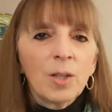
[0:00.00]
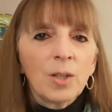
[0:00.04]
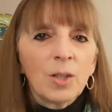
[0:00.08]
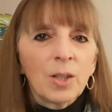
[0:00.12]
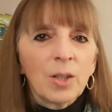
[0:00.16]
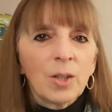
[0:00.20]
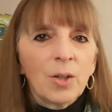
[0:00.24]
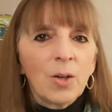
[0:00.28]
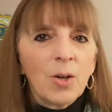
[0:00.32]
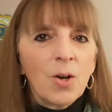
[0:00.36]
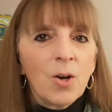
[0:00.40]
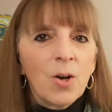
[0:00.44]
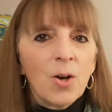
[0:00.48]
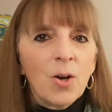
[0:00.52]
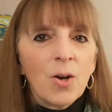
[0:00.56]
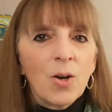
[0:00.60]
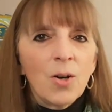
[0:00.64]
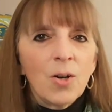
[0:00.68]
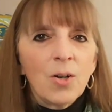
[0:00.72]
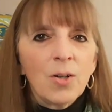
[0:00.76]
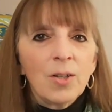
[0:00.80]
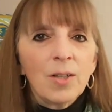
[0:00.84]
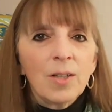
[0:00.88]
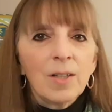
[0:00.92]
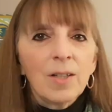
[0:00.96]

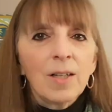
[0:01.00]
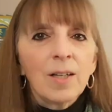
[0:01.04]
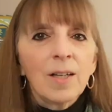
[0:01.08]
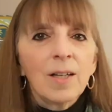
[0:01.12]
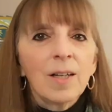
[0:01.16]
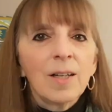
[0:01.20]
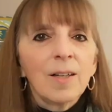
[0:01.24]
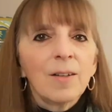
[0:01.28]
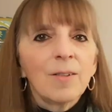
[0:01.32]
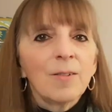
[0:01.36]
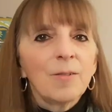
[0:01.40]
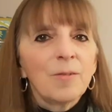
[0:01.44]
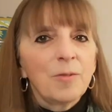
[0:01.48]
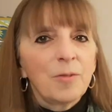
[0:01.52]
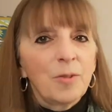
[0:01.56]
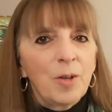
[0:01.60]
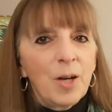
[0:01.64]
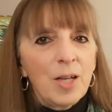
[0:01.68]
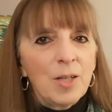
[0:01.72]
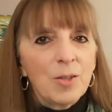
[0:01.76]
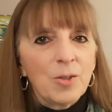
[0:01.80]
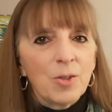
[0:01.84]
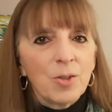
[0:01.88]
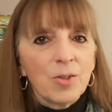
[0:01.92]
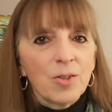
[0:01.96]
long
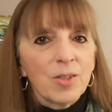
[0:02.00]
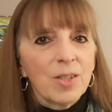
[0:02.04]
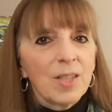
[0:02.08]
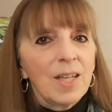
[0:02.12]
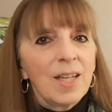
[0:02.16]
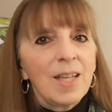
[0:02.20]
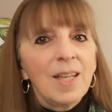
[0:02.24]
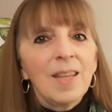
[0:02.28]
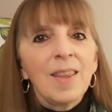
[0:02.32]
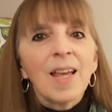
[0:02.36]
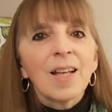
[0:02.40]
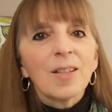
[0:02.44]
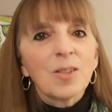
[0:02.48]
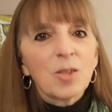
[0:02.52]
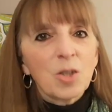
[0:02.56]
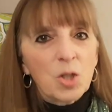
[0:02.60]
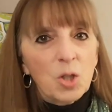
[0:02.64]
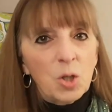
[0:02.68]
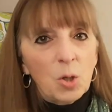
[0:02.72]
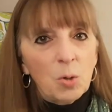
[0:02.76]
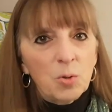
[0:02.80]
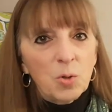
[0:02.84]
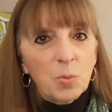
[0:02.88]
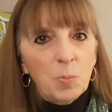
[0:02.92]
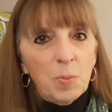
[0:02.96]
phrases in that
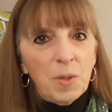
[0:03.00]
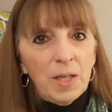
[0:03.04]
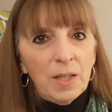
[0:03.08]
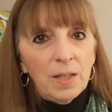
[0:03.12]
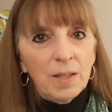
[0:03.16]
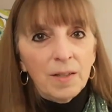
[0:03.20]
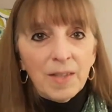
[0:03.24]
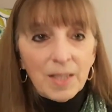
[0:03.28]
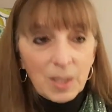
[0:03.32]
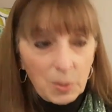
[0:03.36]
slow speed.